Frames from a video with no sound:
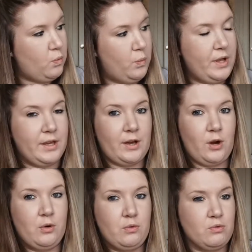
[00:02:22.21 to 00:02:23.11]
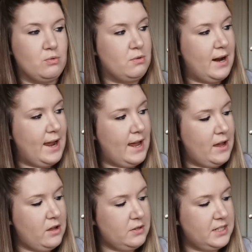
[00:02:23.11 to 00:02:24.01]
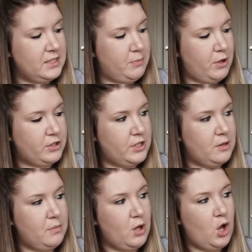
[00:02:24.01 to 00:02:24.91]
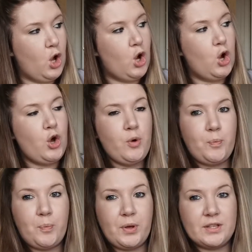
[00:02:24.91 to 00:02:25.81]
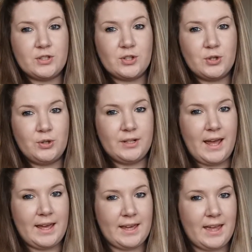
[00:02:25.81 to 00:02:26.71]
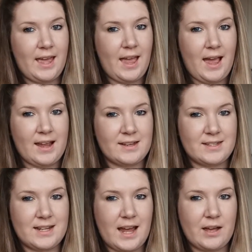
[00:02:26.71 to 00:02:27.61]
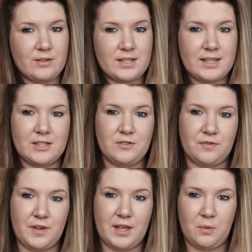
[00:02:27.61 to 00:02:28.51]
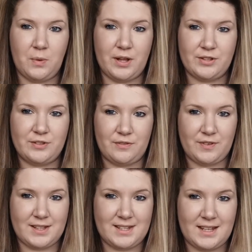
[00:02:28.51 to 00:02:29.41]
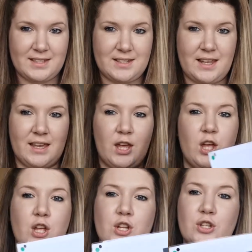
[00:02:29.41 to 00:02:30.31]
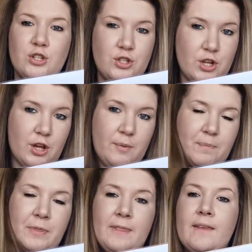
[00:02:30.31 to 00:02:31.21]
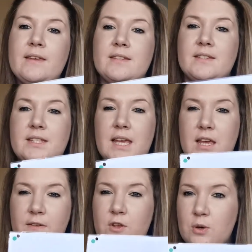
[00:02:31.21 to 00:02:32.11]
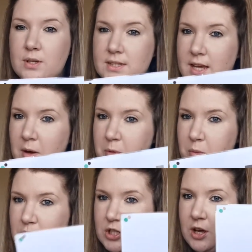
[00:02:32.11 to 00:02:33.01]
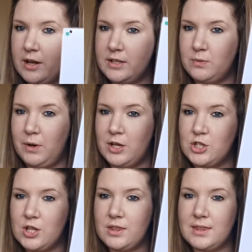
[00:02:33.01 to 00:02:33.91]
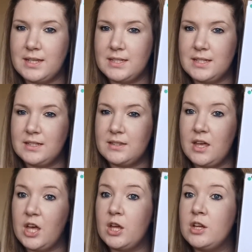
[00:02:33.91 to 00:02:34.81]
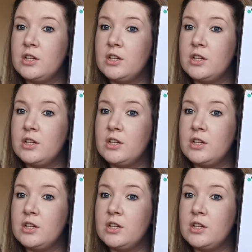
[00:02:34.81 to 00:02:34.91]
We go round his bottom, up his tall neck, and down to his feet. Well done, fantastic. D. See if you can tell me which side is which. This is the